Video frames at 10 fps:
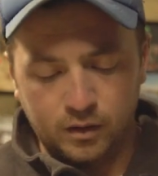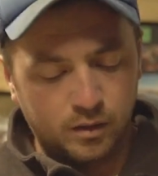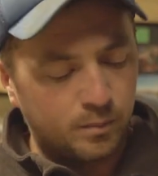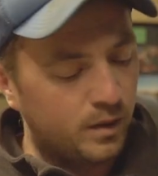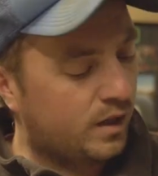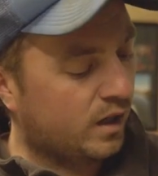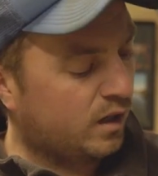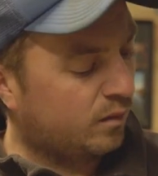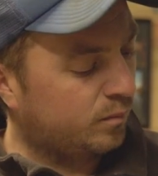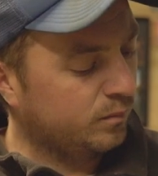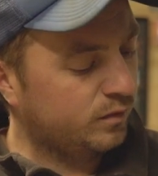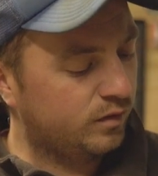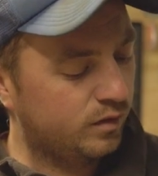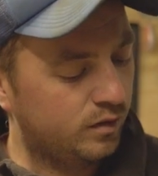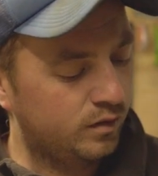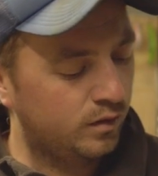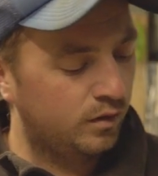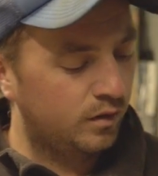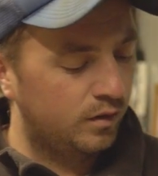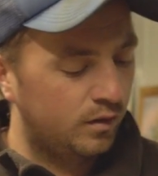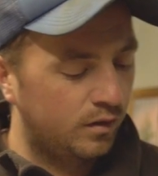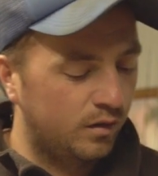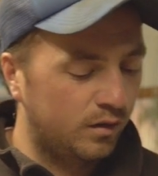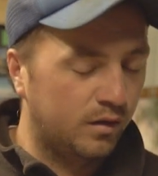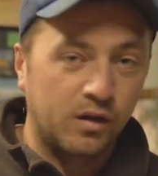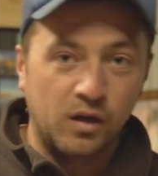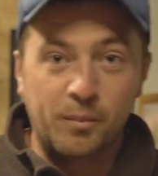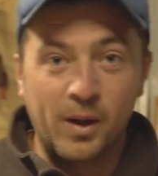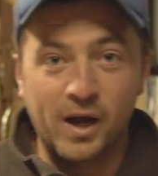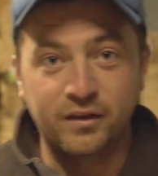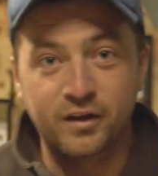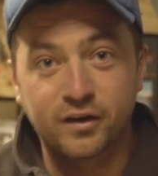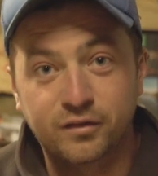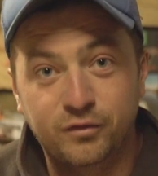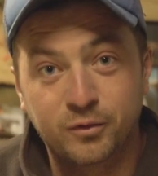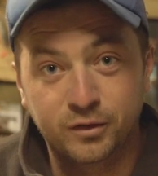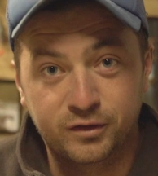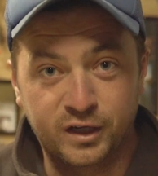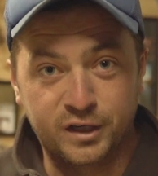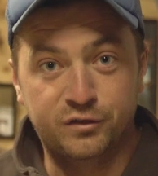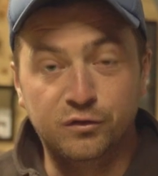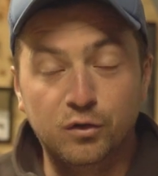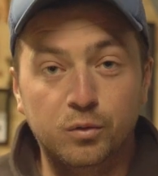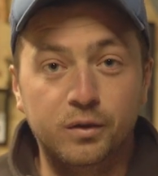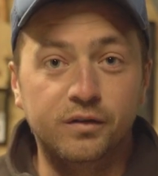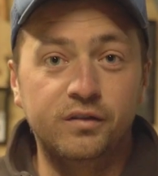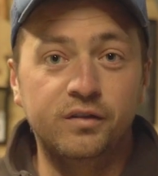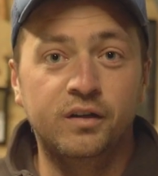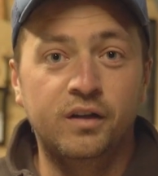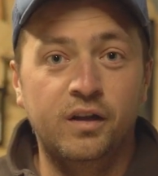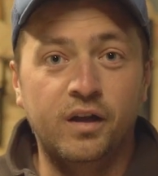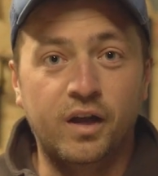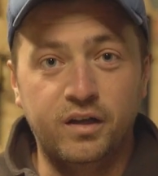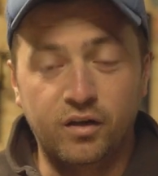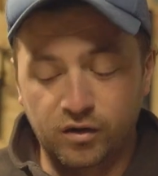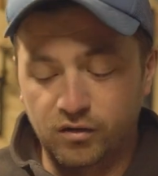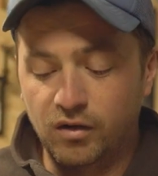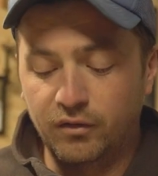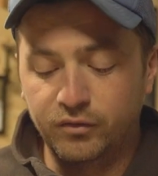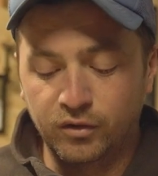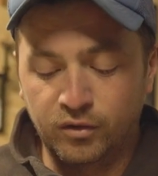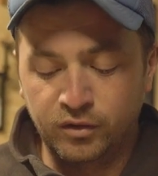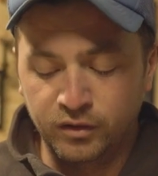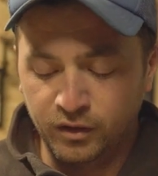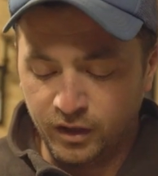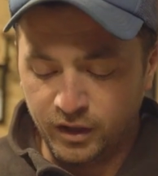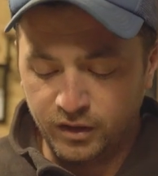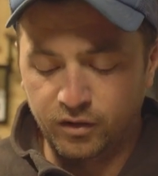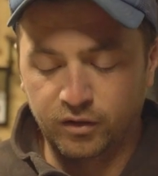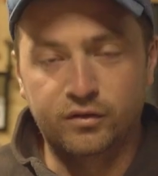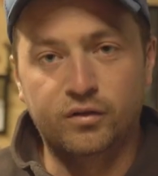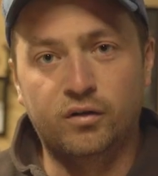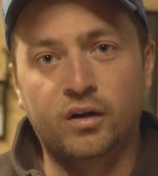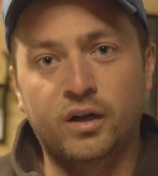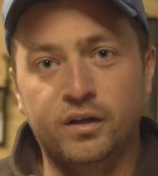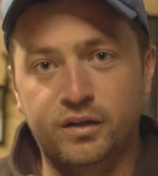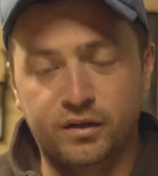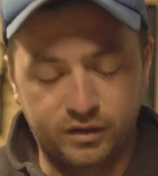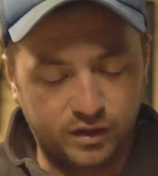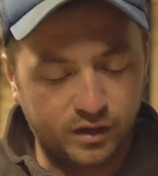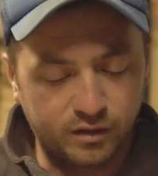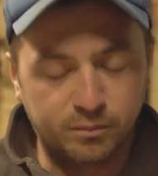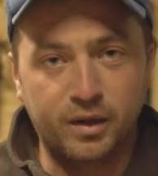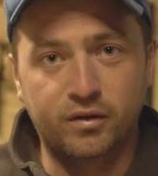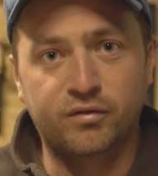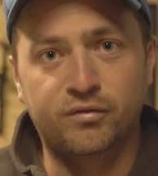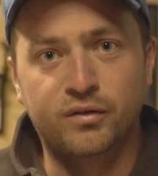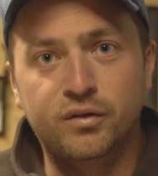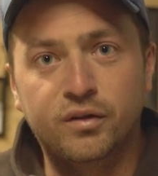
it becomes a pain in the ass if you want to change lures and you got gloves on and you got to try, you can barely feel